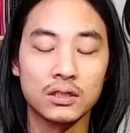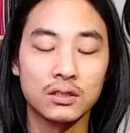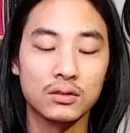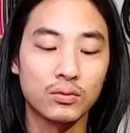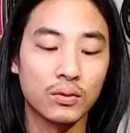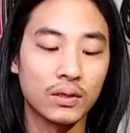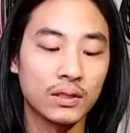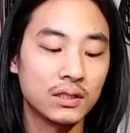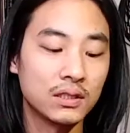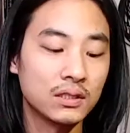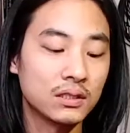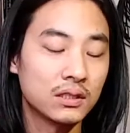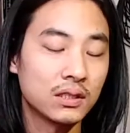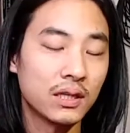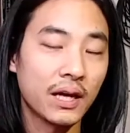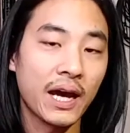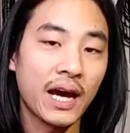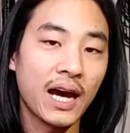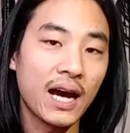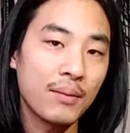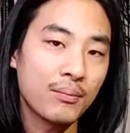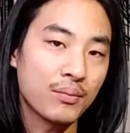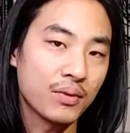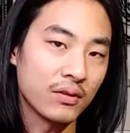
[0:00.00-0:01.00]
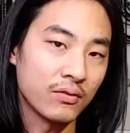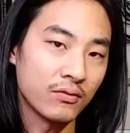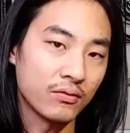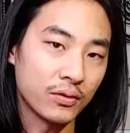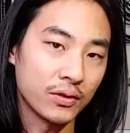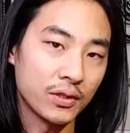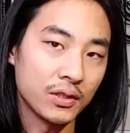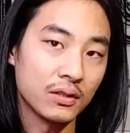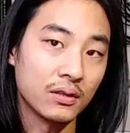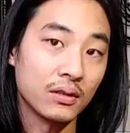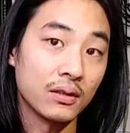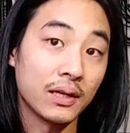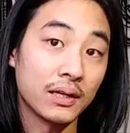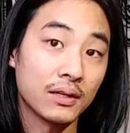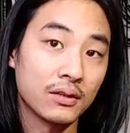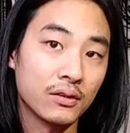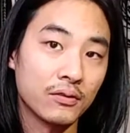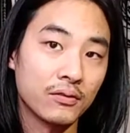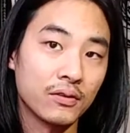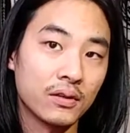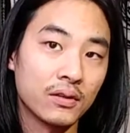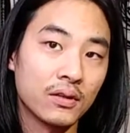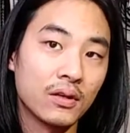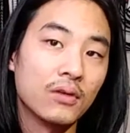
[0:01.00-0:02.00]
is what needs to happen for you to let go
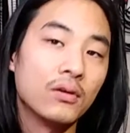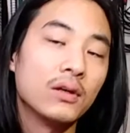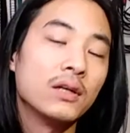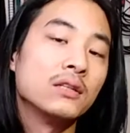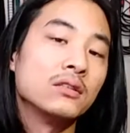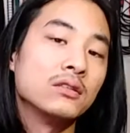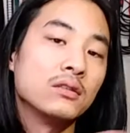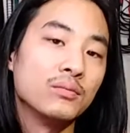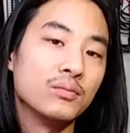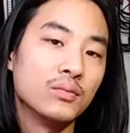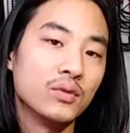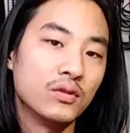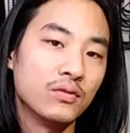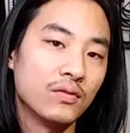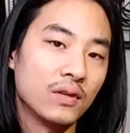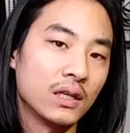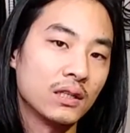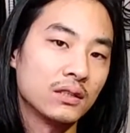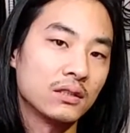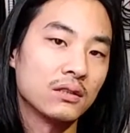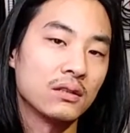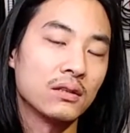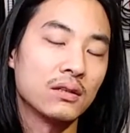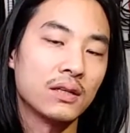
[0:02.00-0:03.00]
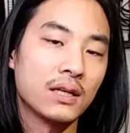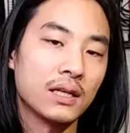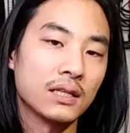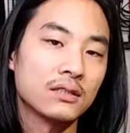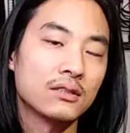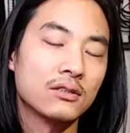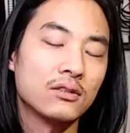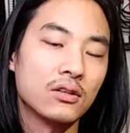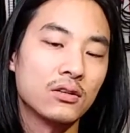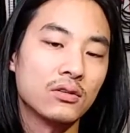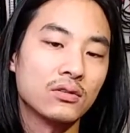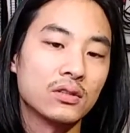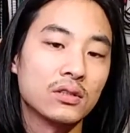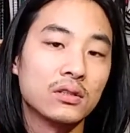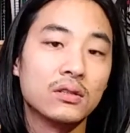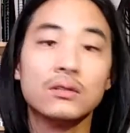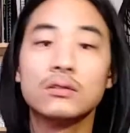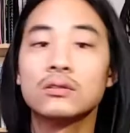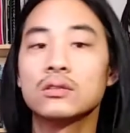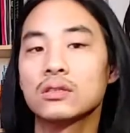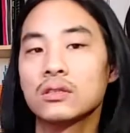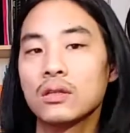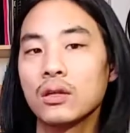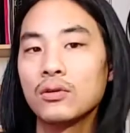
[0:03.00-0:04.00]
of the note and to move on to the next note. So
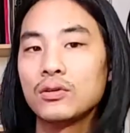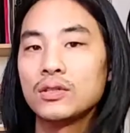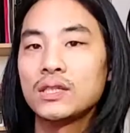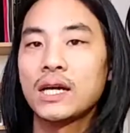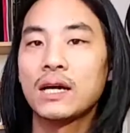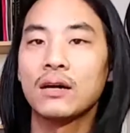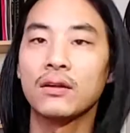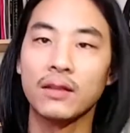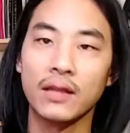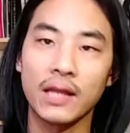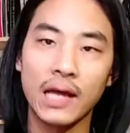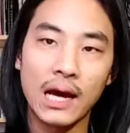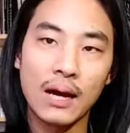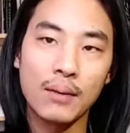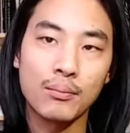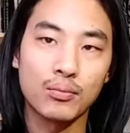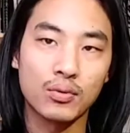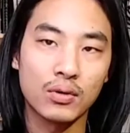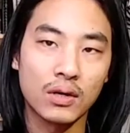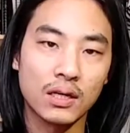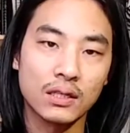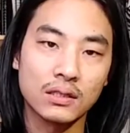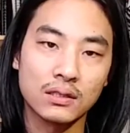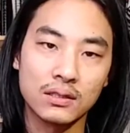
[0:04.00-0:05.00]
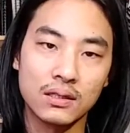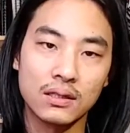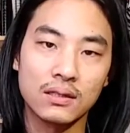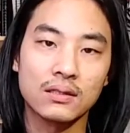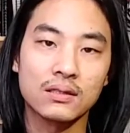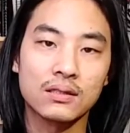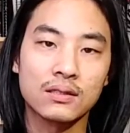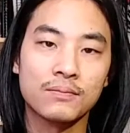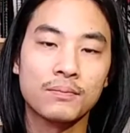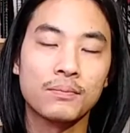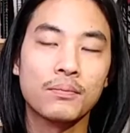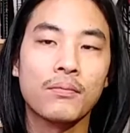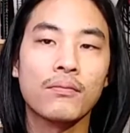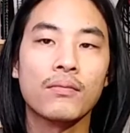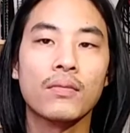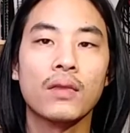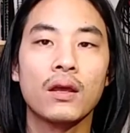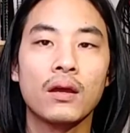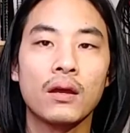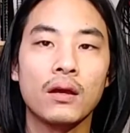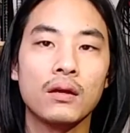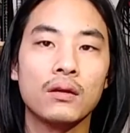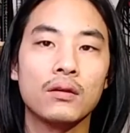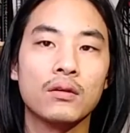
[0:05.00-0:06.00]
it'll slow down that process
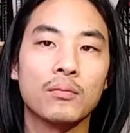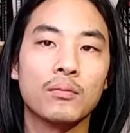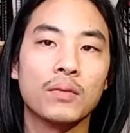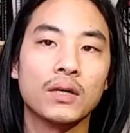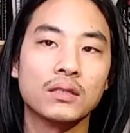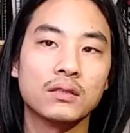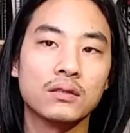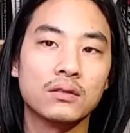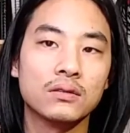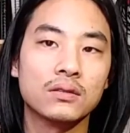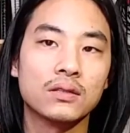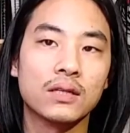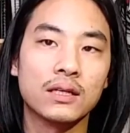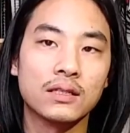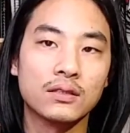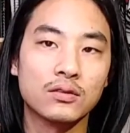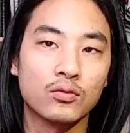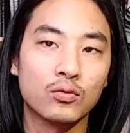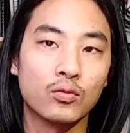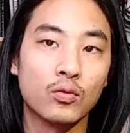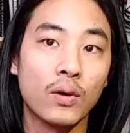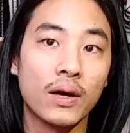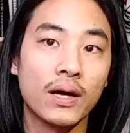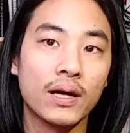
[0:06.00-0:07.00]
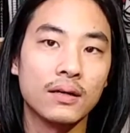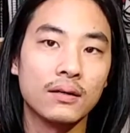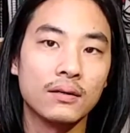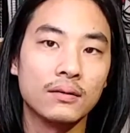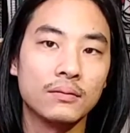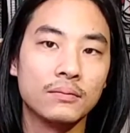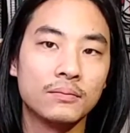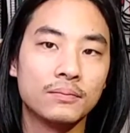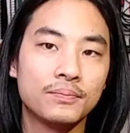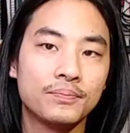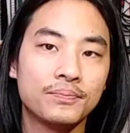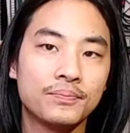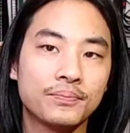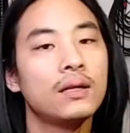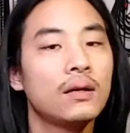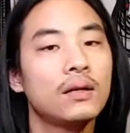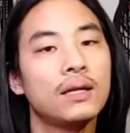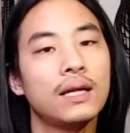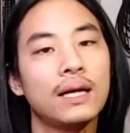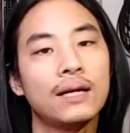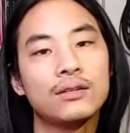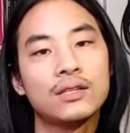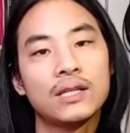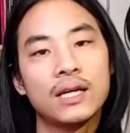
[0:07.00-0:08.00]
in your muscles as well.
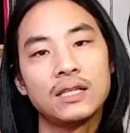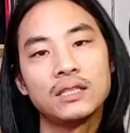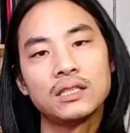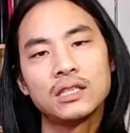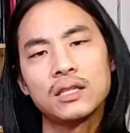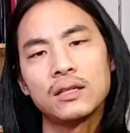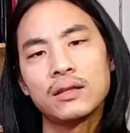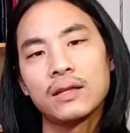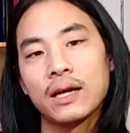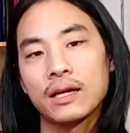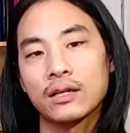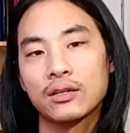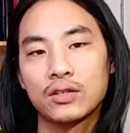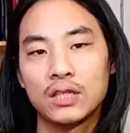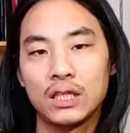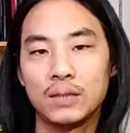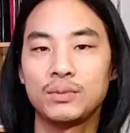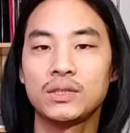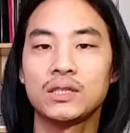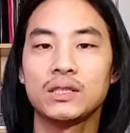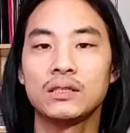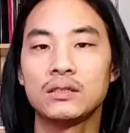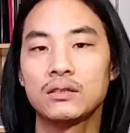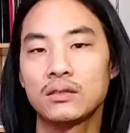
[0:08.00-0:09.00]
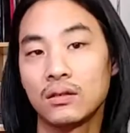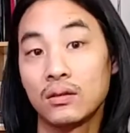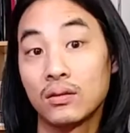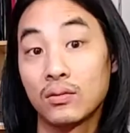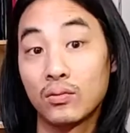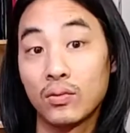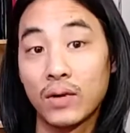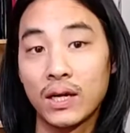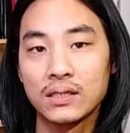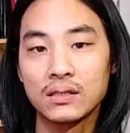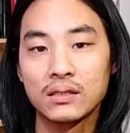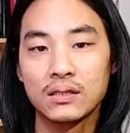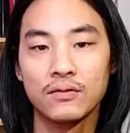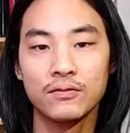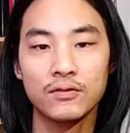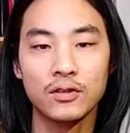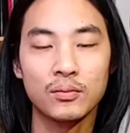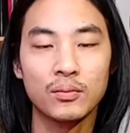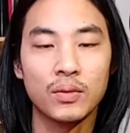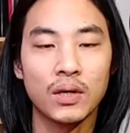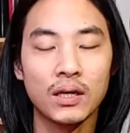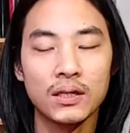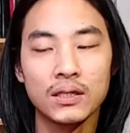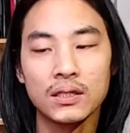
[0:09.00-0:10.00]
Now, tension that creeps into the rest of
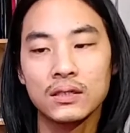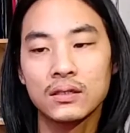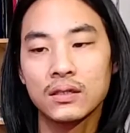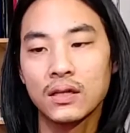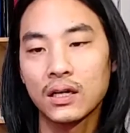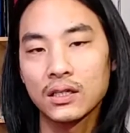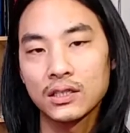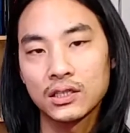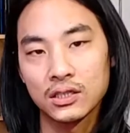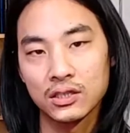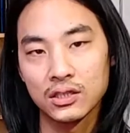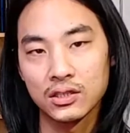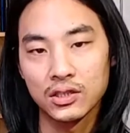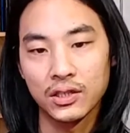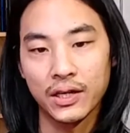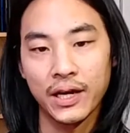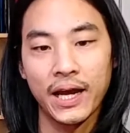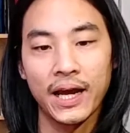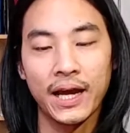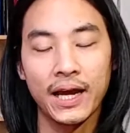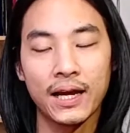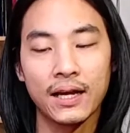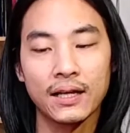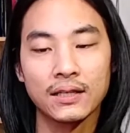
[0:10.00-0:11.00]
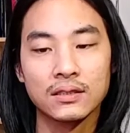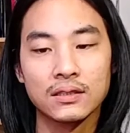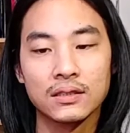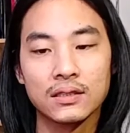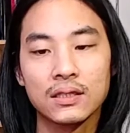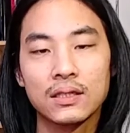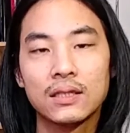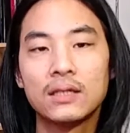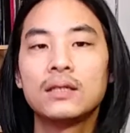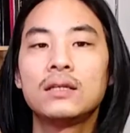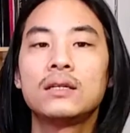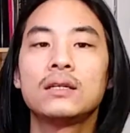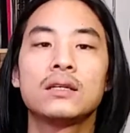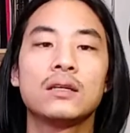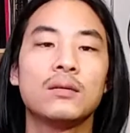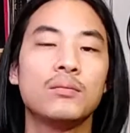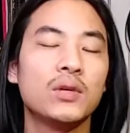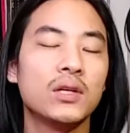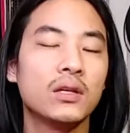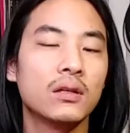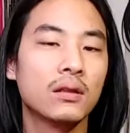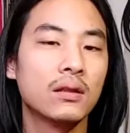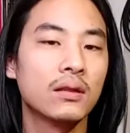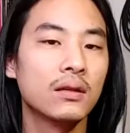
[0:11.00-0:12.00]
your body, not just your hands, can
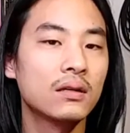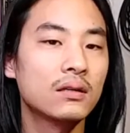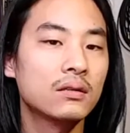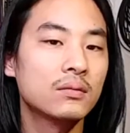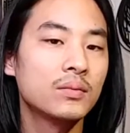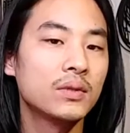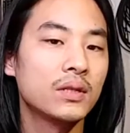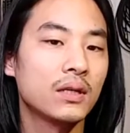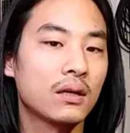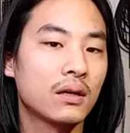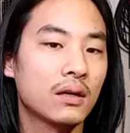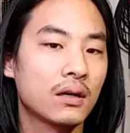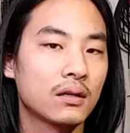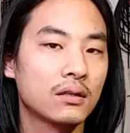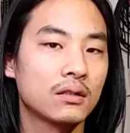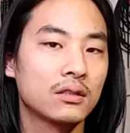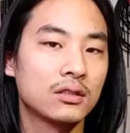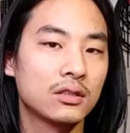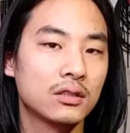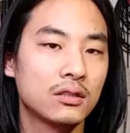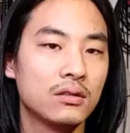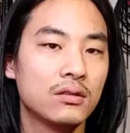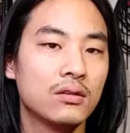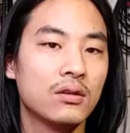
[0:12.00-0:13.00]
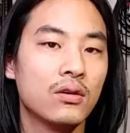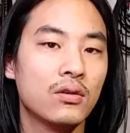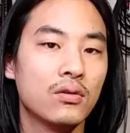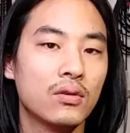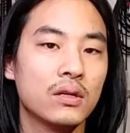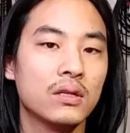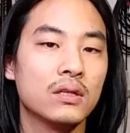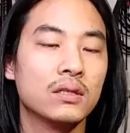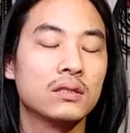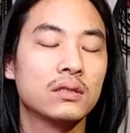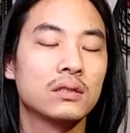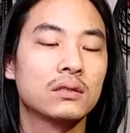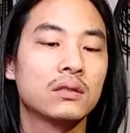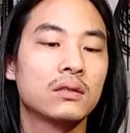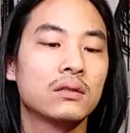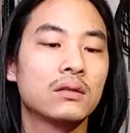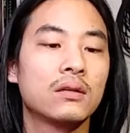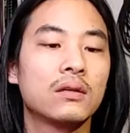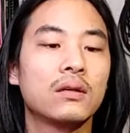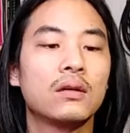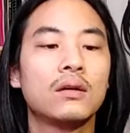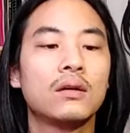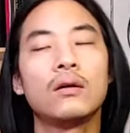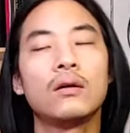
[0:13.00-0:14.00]
be a little bit harder to notice.
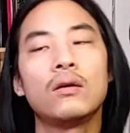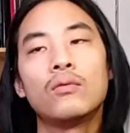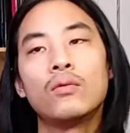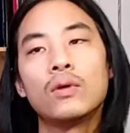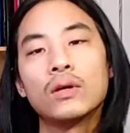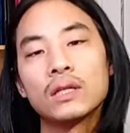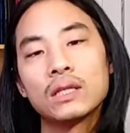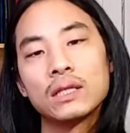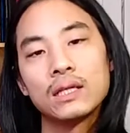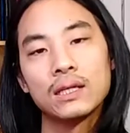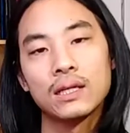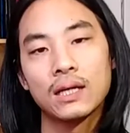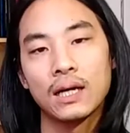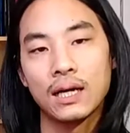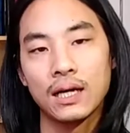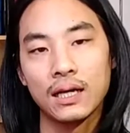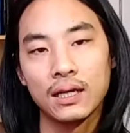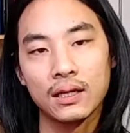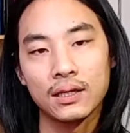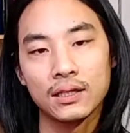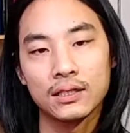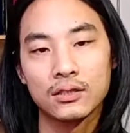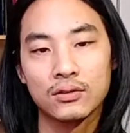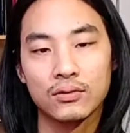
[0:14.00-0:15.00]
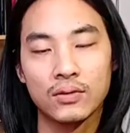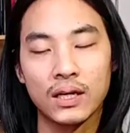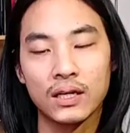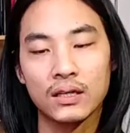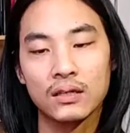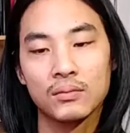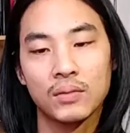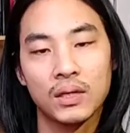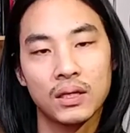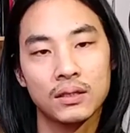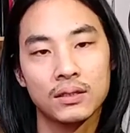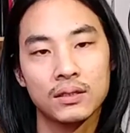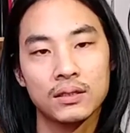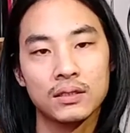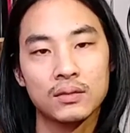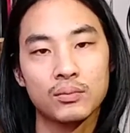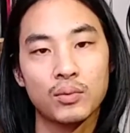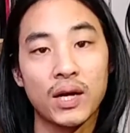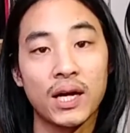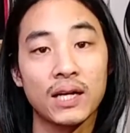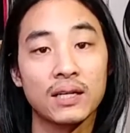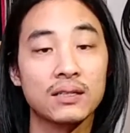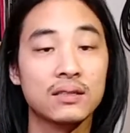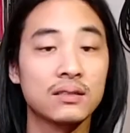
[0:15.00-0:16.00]
One thing I like to recommend is
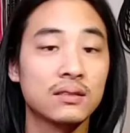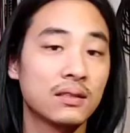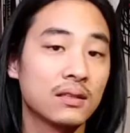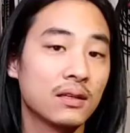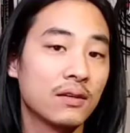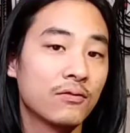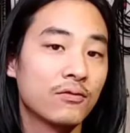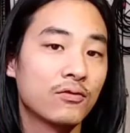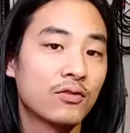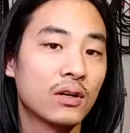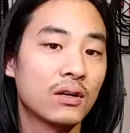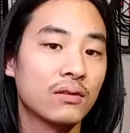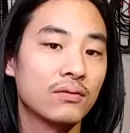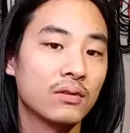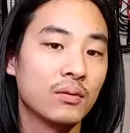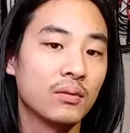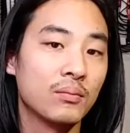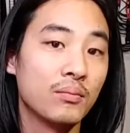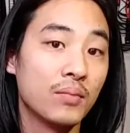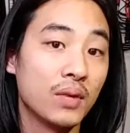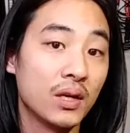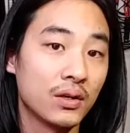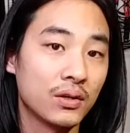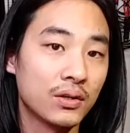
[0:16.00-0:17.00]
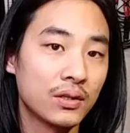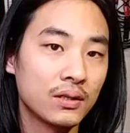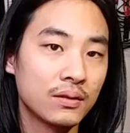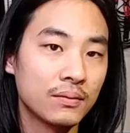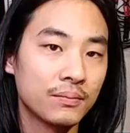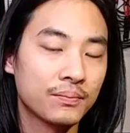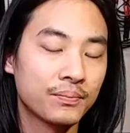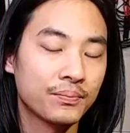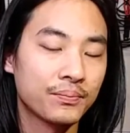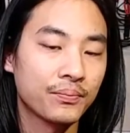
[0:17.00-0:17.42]
practicing in front of a mirror.